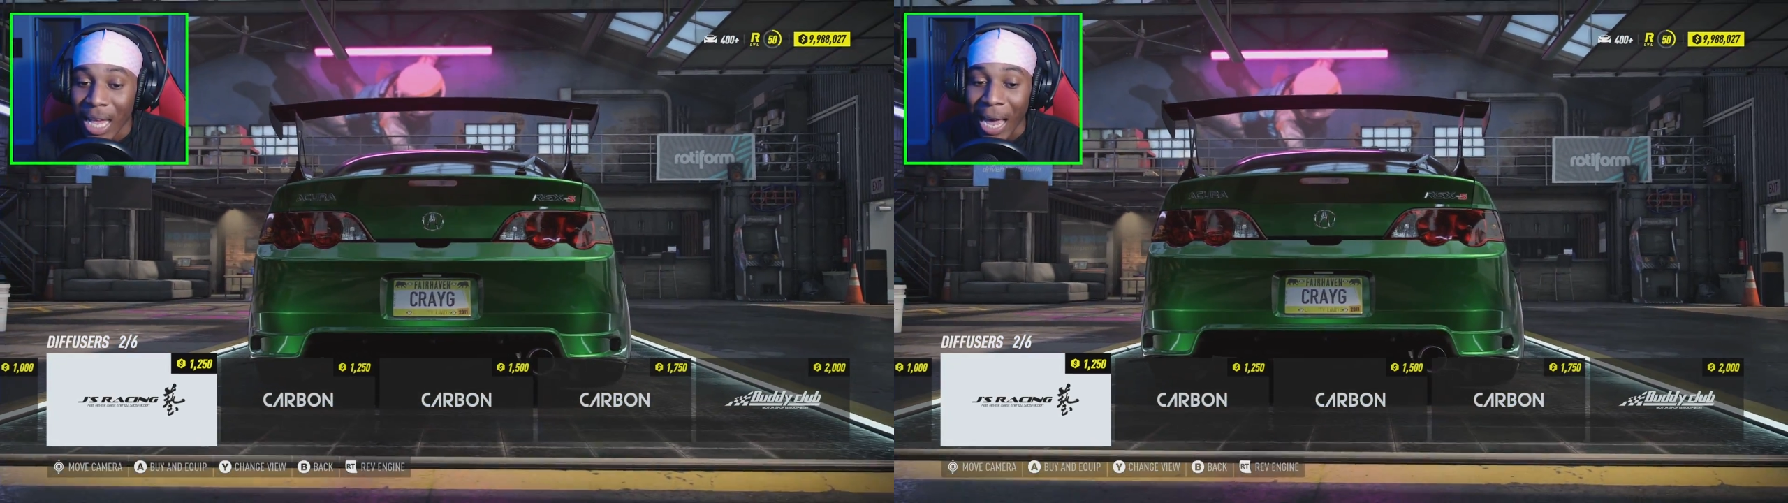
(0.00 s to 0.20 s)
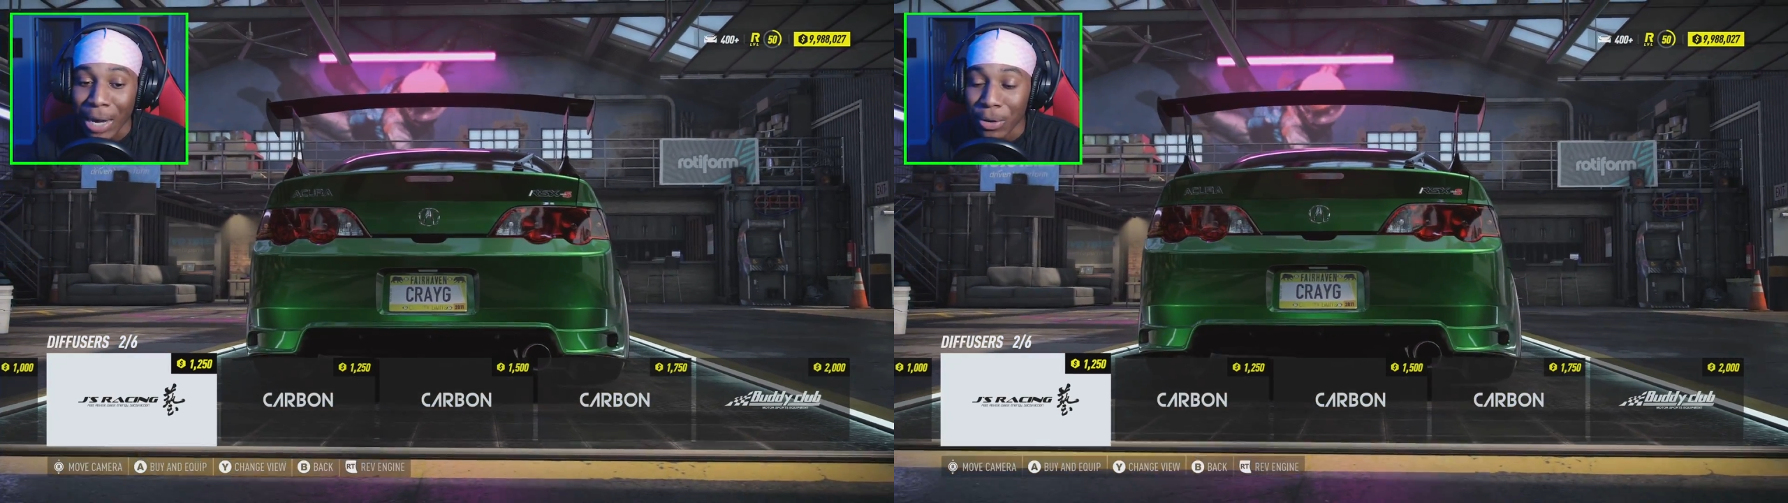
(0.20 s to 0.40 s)

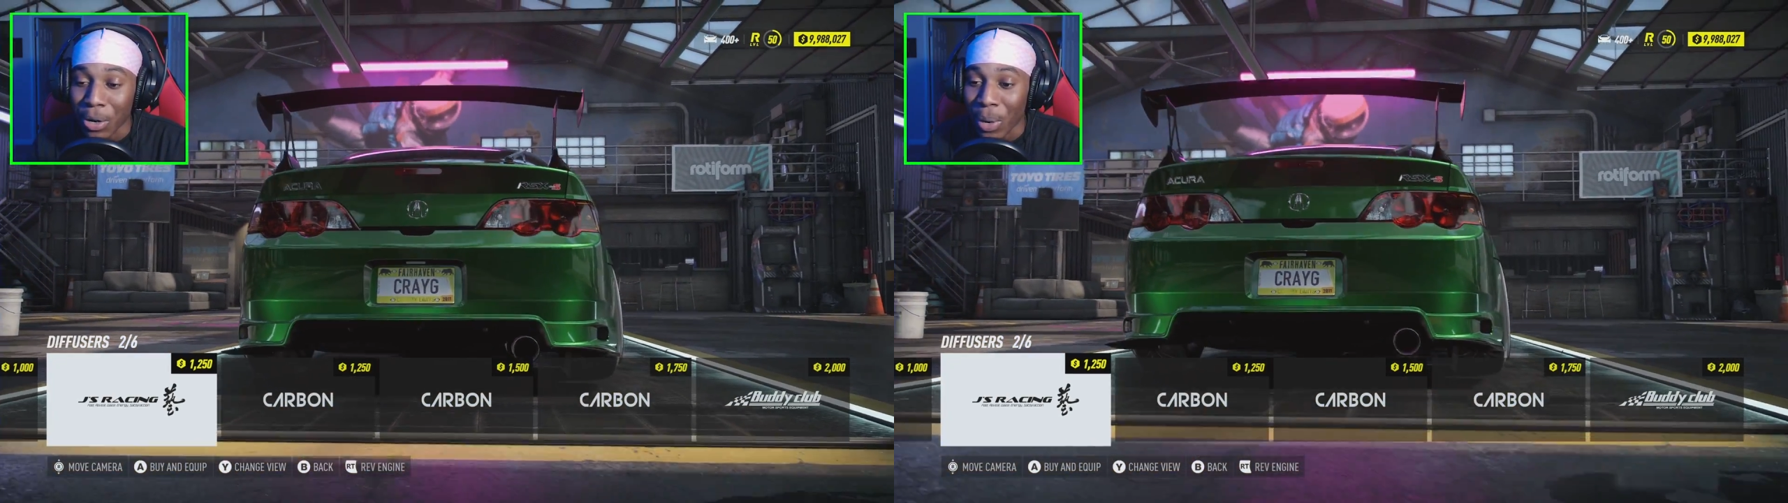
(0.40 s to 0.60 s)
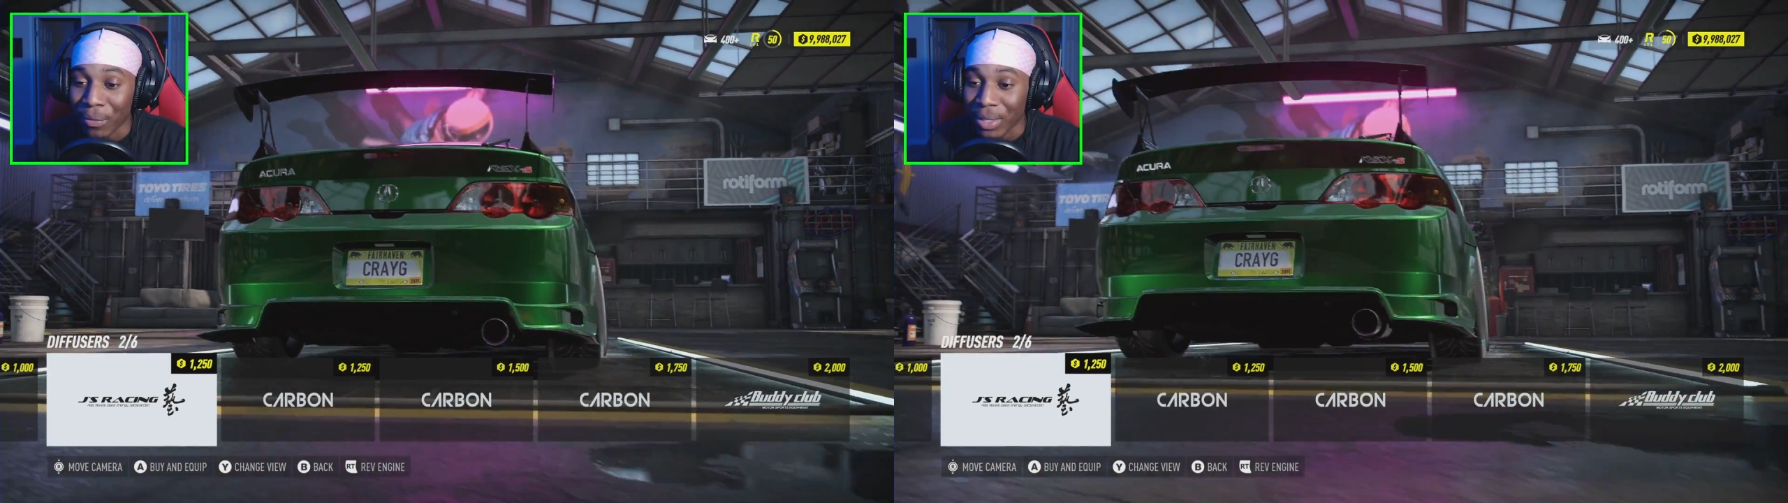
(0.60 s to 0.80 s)
I don't
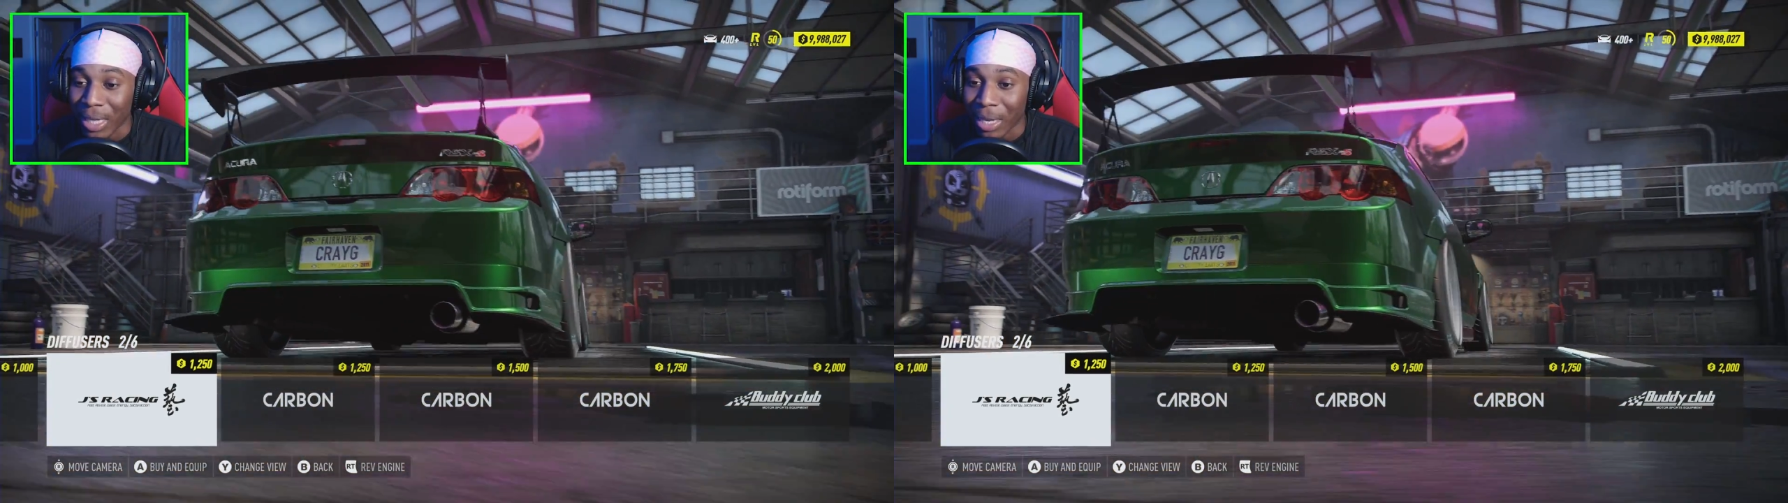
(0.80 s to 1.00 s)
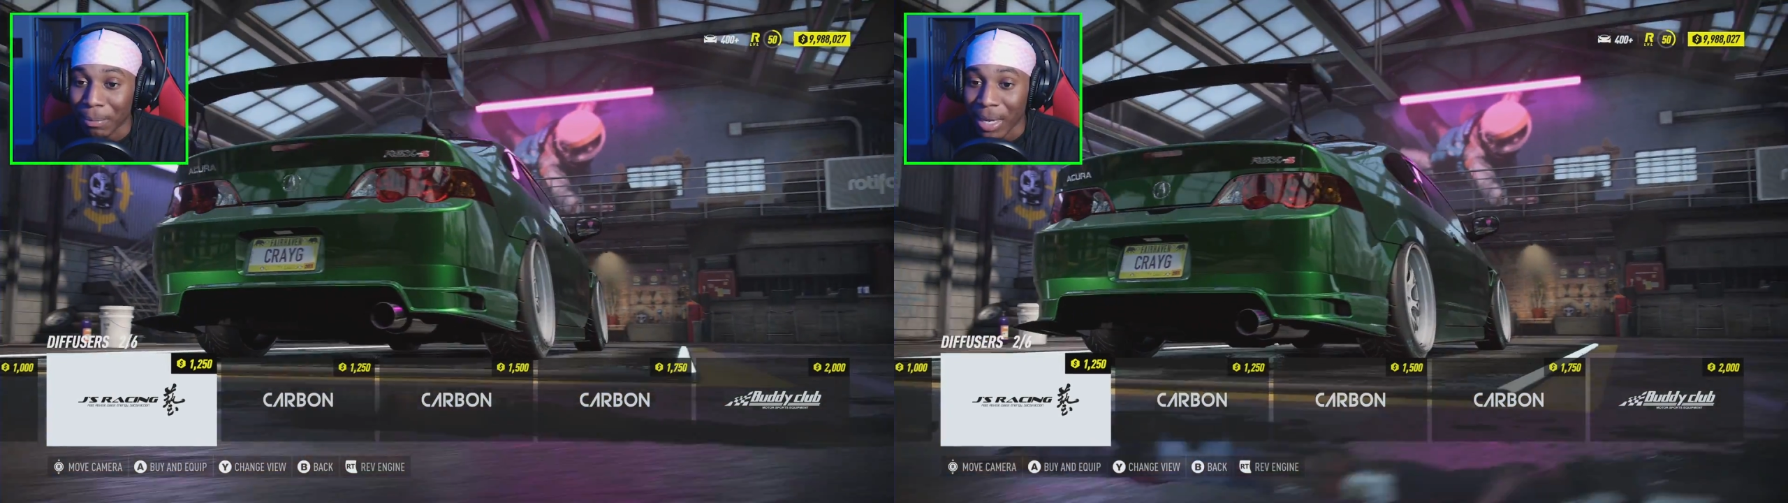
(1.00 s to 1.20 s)
know
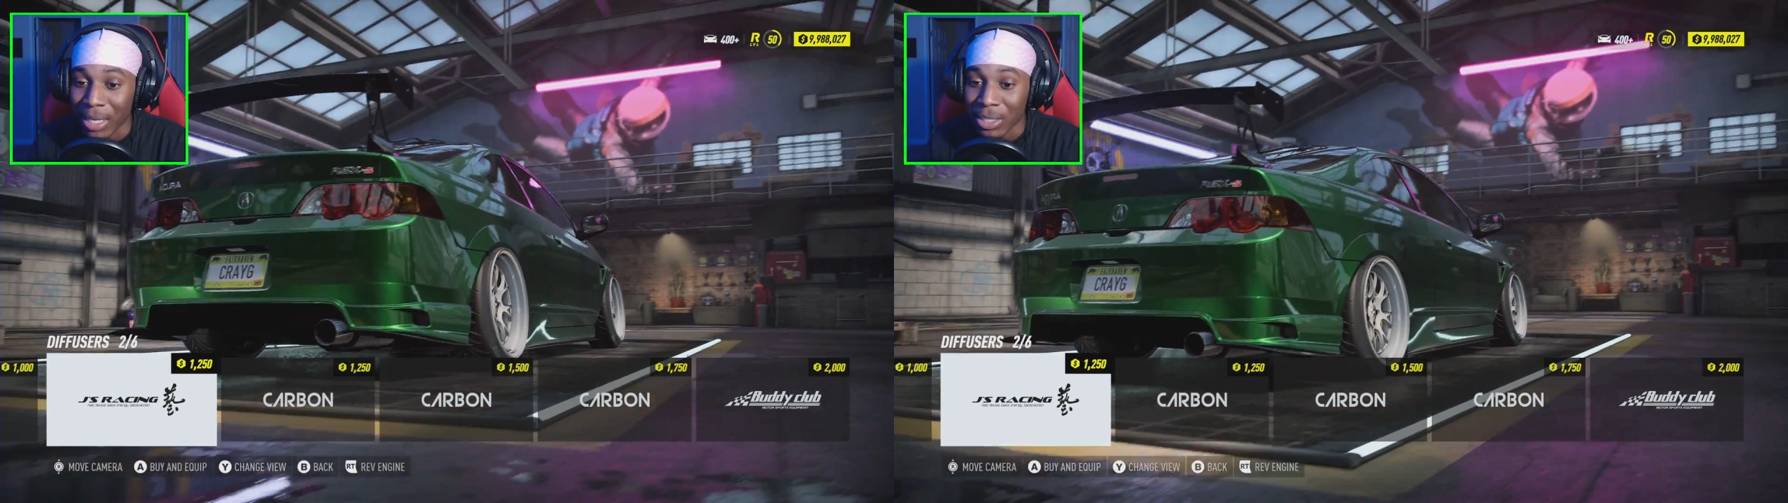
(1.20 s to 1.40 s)
everything, man.